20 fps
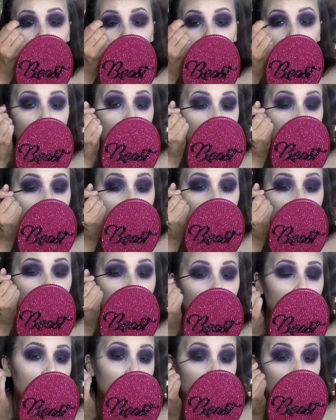
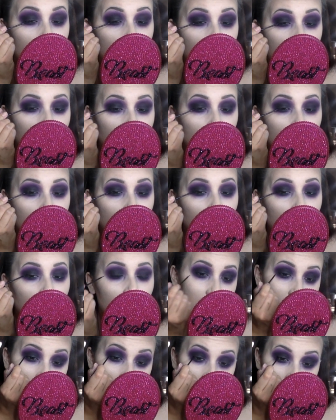liquid
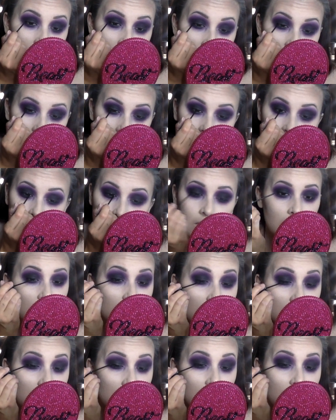liner. This is
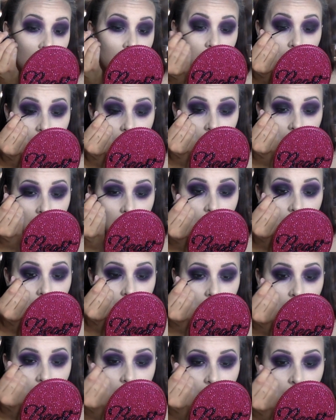probably one of my
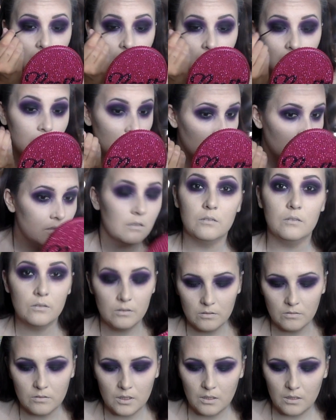favorite liquid
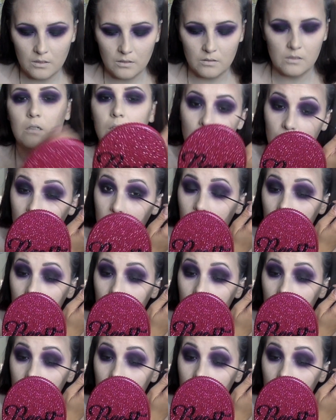liners.